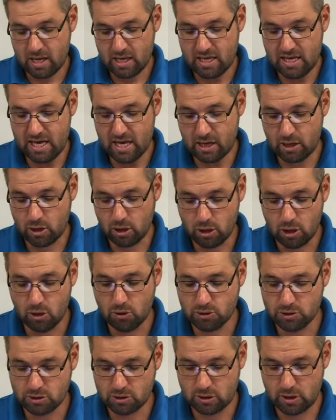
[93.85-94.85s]
get
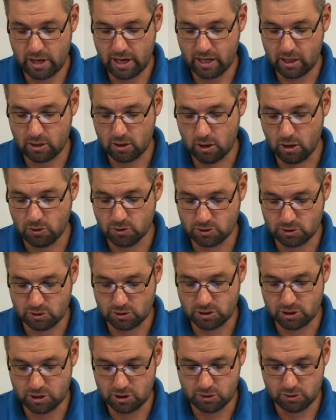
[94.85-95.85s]
closer and closer
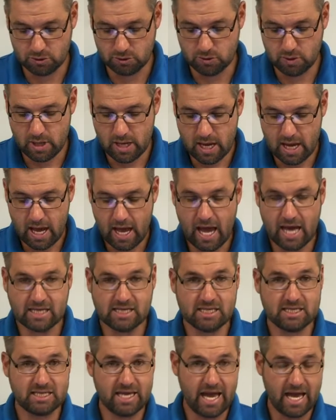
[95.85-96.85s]
to as
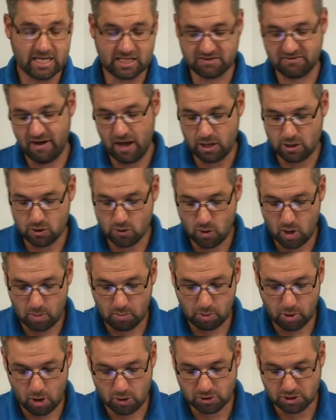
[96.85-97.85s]
its x value
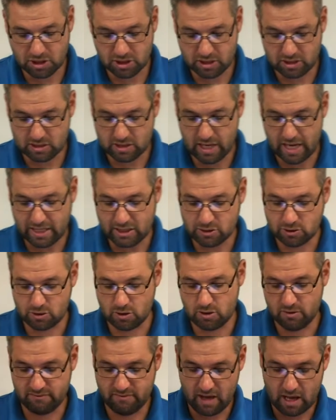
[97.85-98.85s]
approaches a
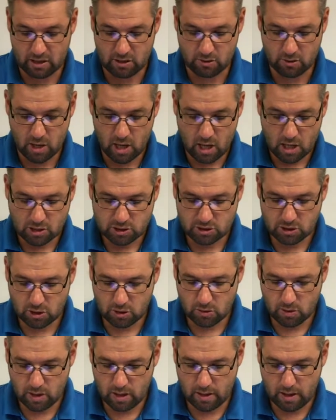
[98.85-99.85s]
certain value?
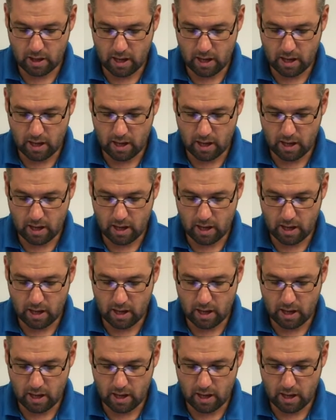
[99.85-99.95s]
So